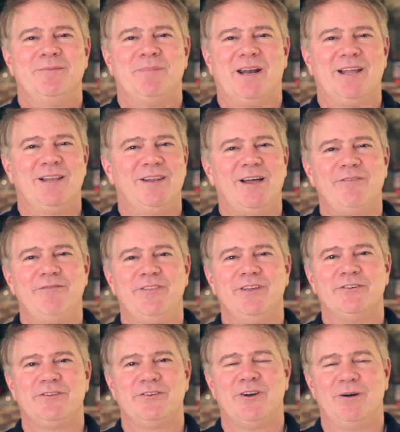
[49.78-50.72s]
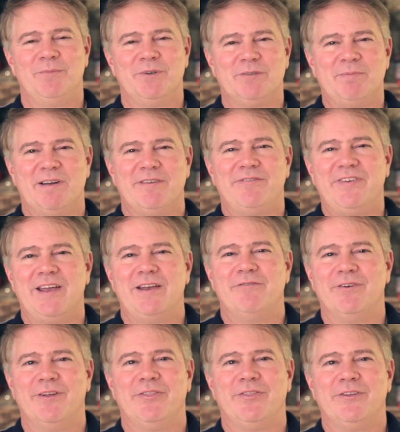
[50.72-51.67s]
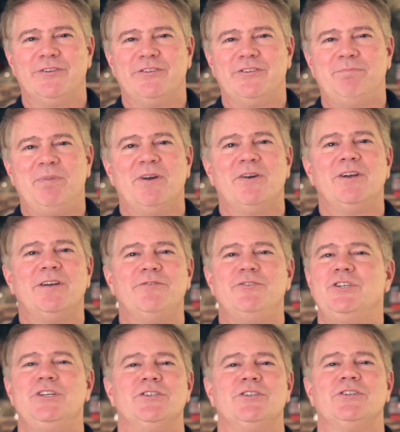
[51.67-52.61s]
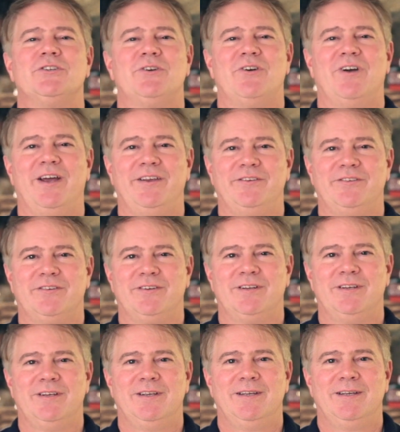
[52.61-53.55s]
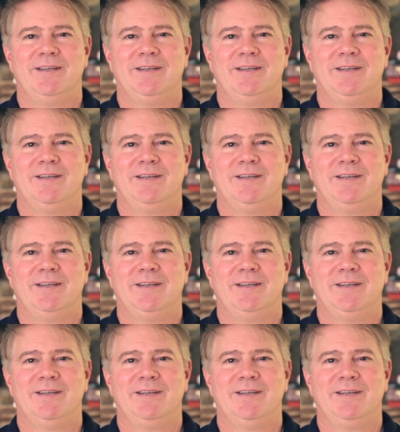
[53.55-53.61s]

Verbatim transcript: But I love this term, it's my favorite the Spirit of Jesus Christ.